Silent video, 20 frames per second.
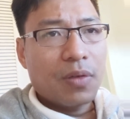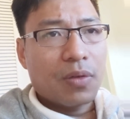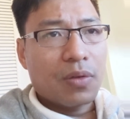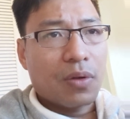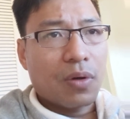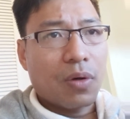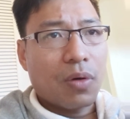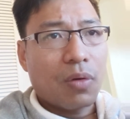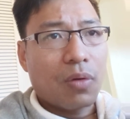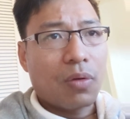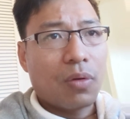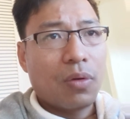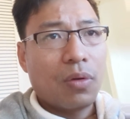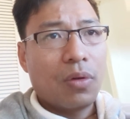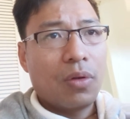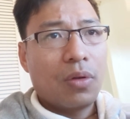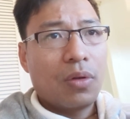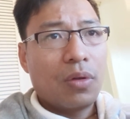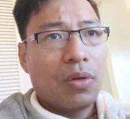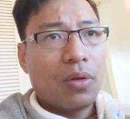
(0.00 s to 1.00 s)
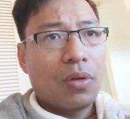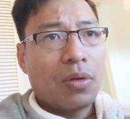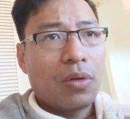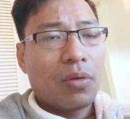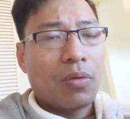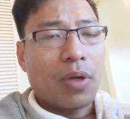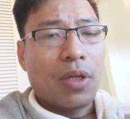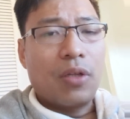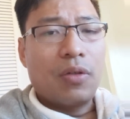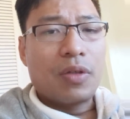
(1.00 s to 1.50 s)
So
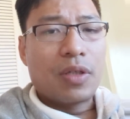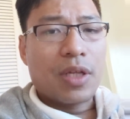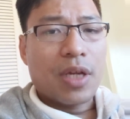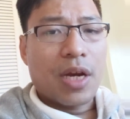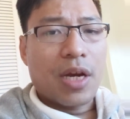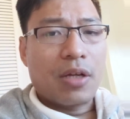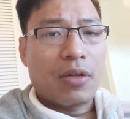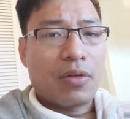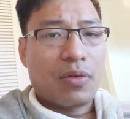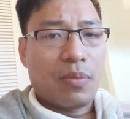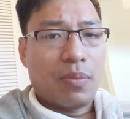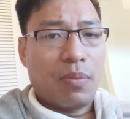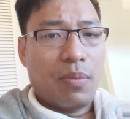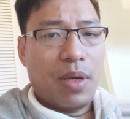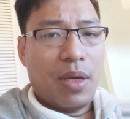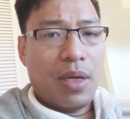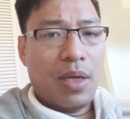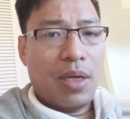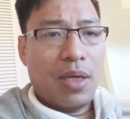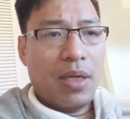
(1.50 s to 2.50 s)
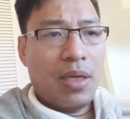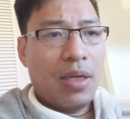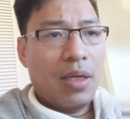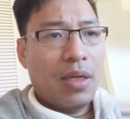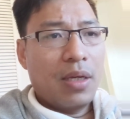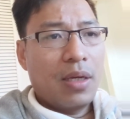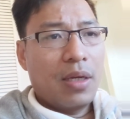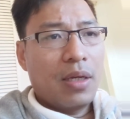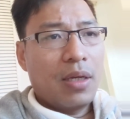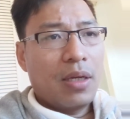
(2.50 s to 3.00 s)
when you share it to me
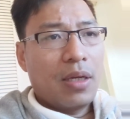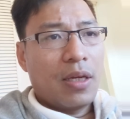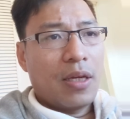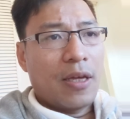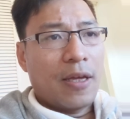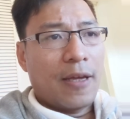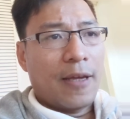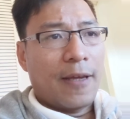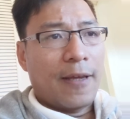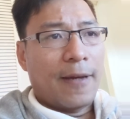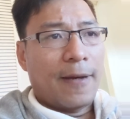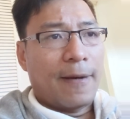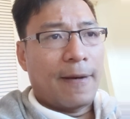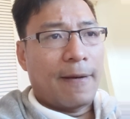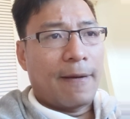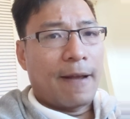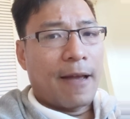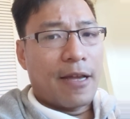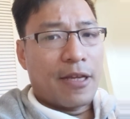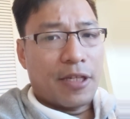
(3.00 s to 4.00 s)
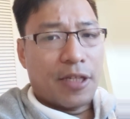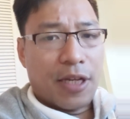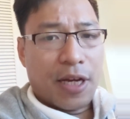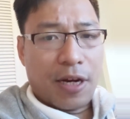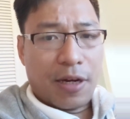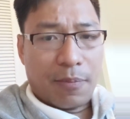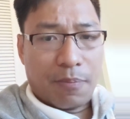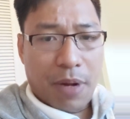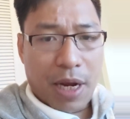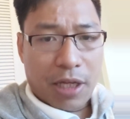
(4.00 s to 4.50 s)
and I
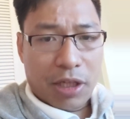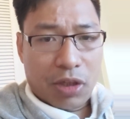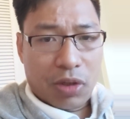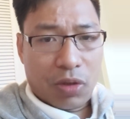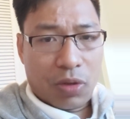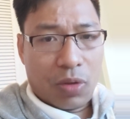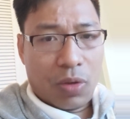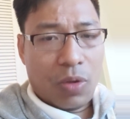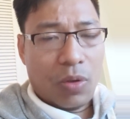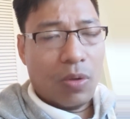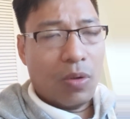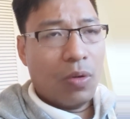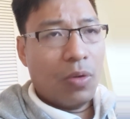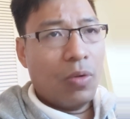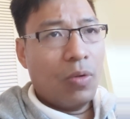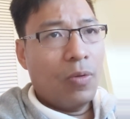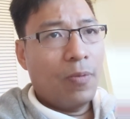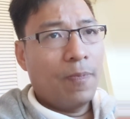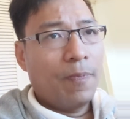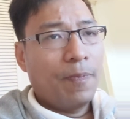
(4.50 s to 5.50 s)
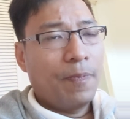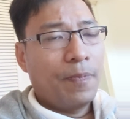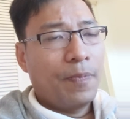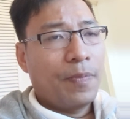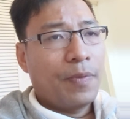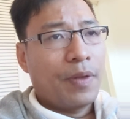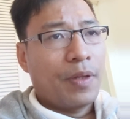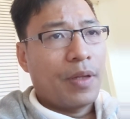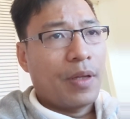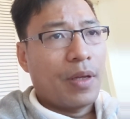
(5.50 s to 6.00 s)
share it back to you,
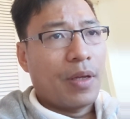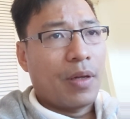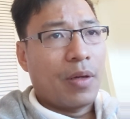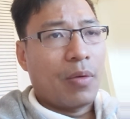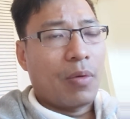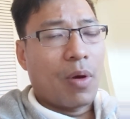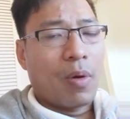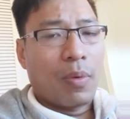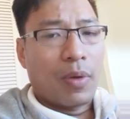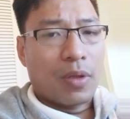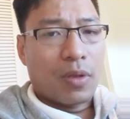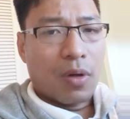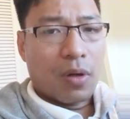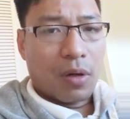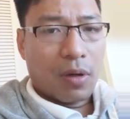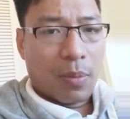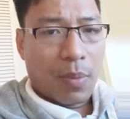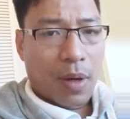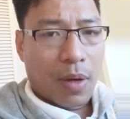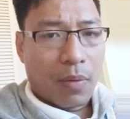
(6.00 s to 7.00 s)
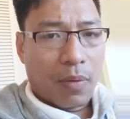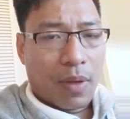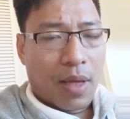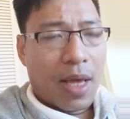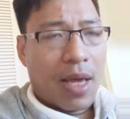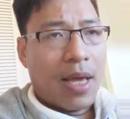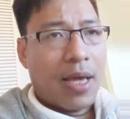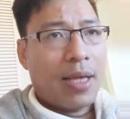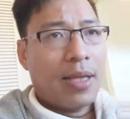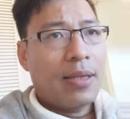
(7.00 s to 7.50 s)
and while we're talking about
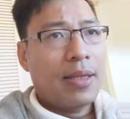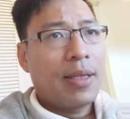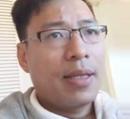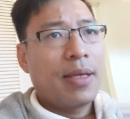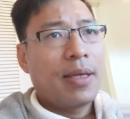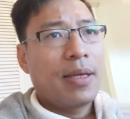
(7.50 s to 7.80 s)
that,